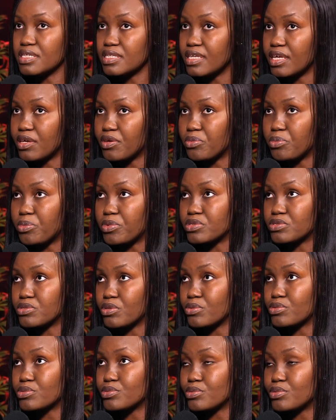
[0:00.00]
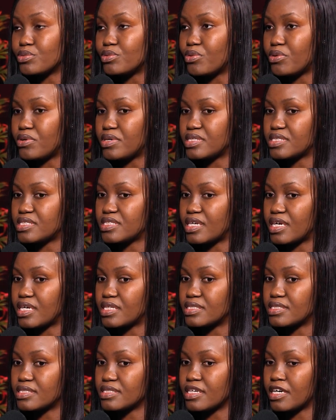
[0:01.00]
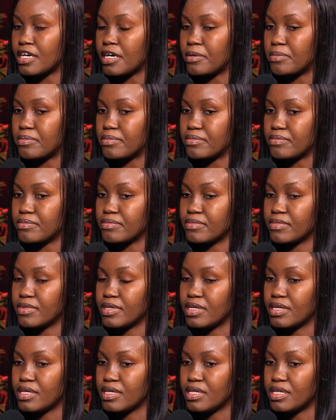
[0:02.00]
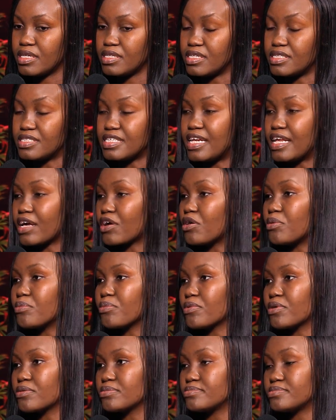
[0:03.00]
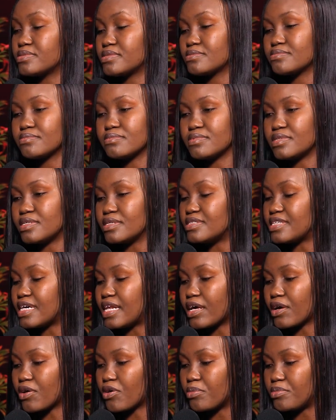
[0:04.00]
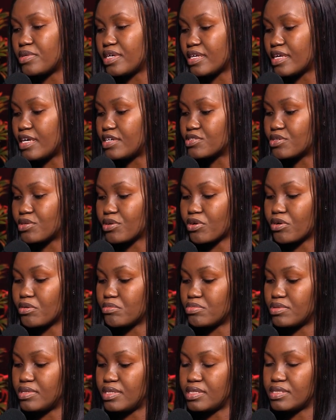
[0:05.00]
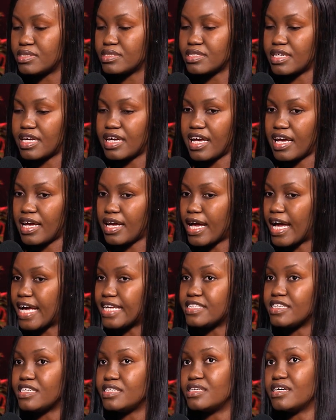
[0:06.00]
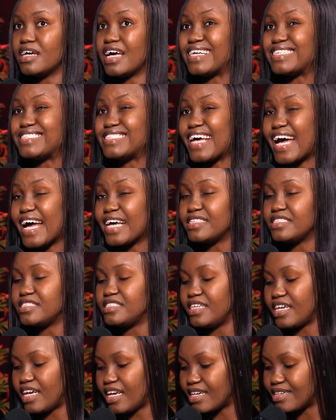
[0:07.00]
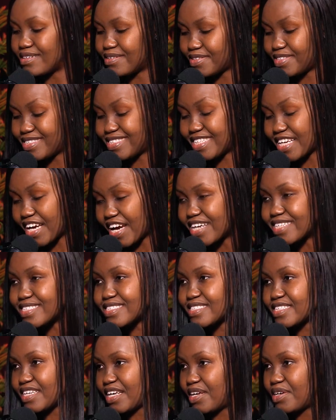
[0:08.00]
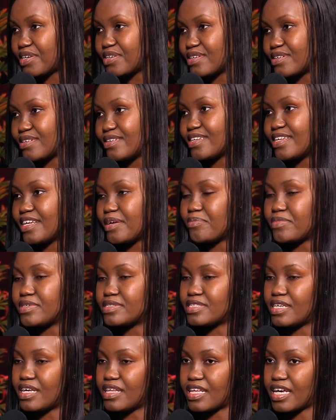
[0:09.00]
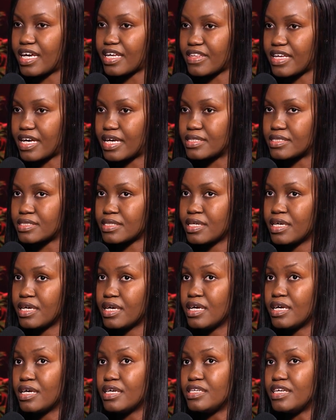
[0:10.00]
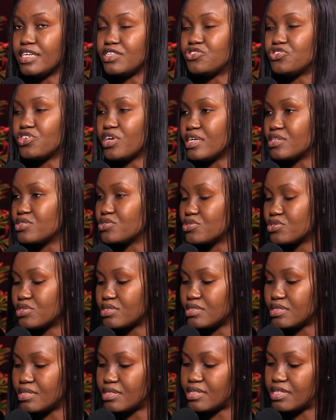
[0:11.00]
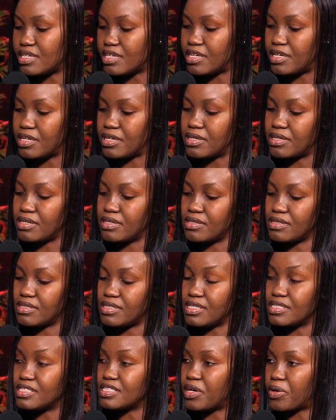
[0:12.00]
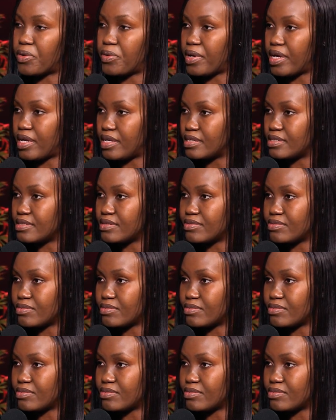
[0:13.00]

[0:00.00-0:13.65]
thing you must also know is that the telecommunication companies, I dare say, let me say it like that, they changed the terrain.